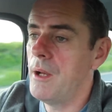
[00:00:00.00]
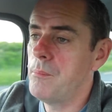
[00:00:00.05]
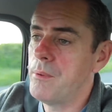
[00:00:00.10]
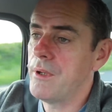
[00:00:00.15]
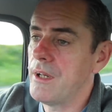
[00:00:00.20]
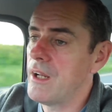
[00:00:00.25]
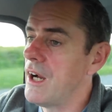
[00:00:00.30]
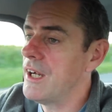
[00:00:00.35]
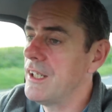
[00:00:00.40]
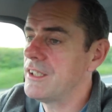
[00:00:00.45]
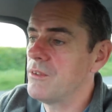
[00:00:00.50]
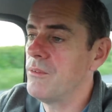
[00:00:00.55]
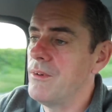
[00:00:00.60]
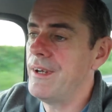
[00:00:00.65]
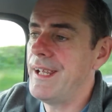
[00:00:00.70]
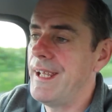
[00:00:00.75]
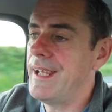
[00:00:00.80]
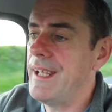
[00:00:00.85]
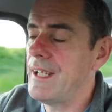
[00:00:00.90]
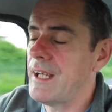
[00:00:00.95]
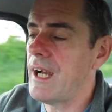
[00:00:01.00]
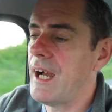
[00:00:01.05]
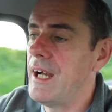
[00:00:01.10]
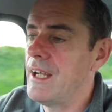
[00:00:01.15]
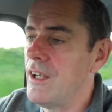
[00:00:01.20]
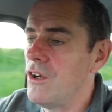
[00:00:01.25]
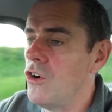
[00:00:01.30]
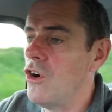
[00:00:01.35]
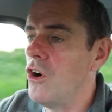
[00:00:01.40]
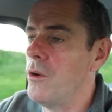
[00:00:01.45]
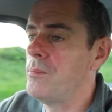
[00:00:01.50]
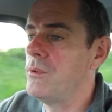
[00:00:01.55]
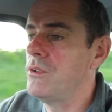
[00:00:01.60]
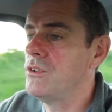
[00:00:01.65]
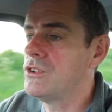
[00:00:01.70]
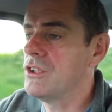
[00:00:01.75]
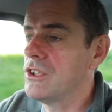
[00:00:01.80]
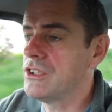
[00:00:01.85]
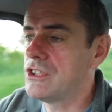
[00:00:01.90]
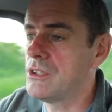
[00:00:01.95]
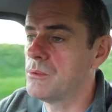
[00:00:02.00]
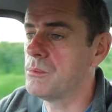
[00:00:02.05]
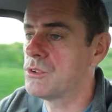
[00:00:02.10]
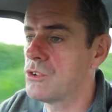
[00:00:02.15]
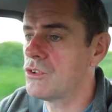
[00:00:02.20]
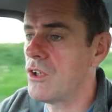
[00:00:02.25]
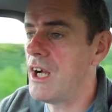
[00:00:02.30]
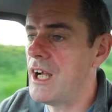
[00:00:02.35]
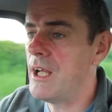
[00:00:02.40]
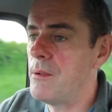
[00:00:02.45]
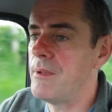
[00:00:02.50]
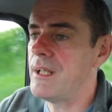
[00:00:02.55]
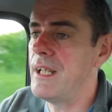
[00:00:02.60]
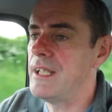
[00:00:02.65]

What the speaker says: But either way, I hope you just subscribe